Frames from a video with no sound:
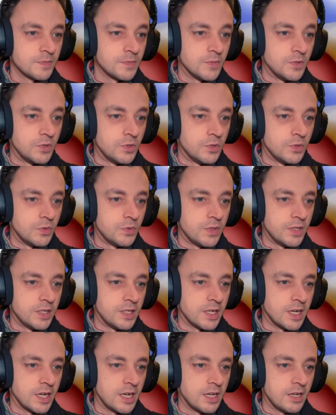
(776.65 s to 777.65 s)
Do we
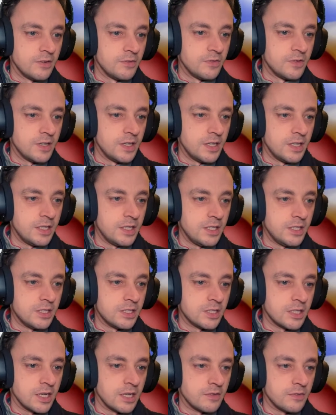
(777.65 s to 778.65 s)
have any
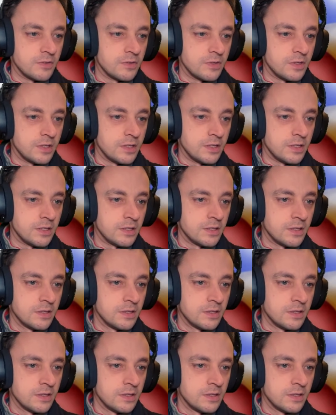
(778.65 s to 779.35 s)
scaffolding?